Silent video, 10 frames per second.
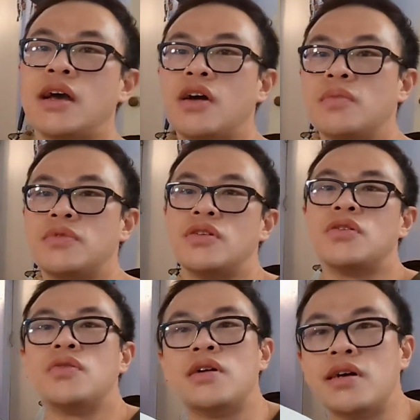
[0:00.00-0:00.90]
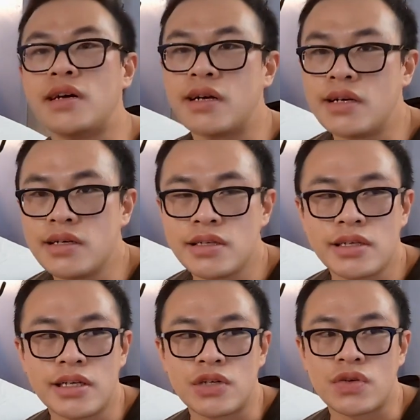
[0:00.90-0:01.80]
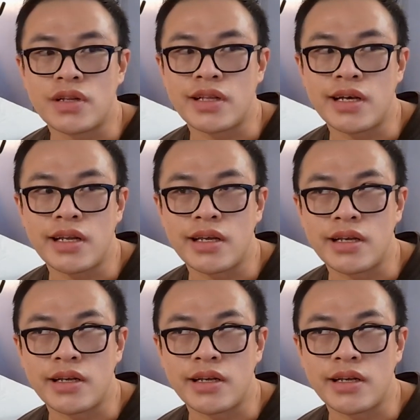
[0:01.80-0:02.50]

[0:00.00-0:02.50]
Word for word: I hoped you uh, enjoyed that, I